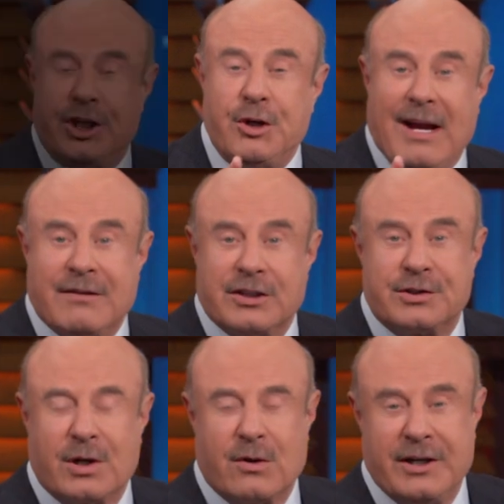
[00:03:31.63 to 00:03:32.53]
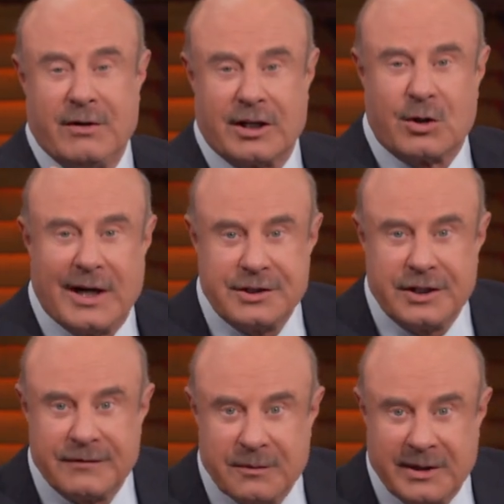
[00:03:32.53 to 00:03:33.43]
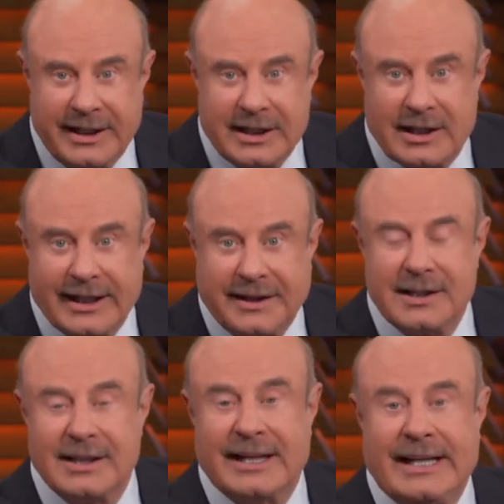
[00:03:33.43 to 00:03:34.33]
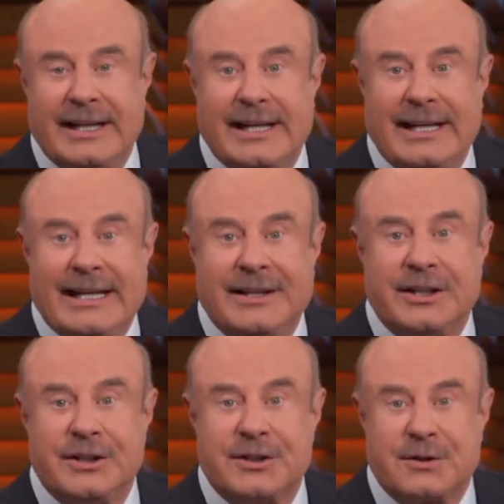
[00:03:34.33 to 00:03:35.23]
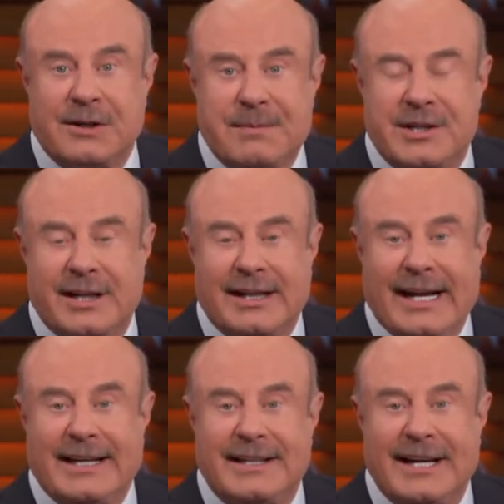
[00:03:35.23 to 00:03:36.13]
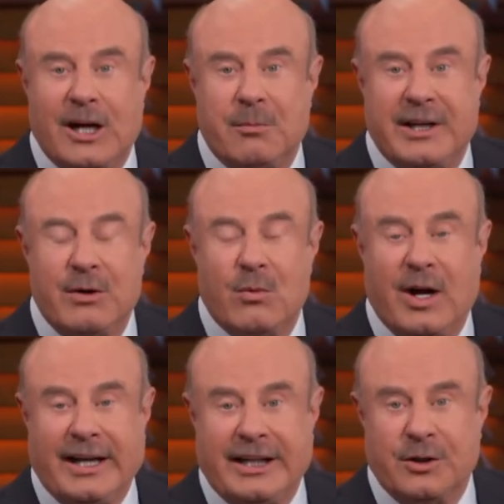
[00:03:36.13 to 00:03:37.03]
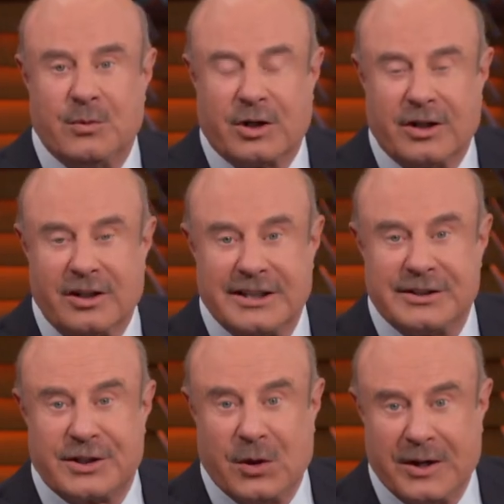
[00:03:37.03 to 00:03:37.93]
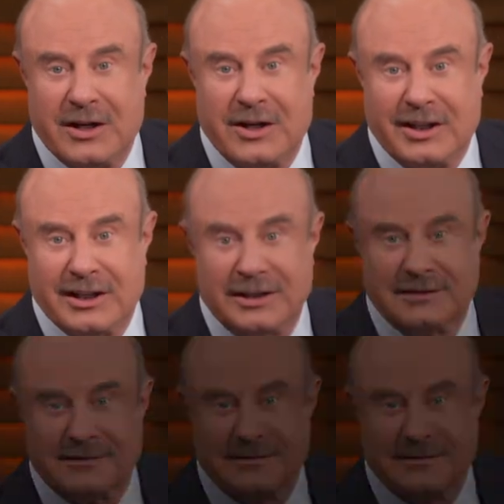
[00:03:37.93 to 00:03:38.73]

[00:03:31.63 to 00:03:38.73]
you have a story or a question for me? Click the link in the description and tell me what in the world is going on.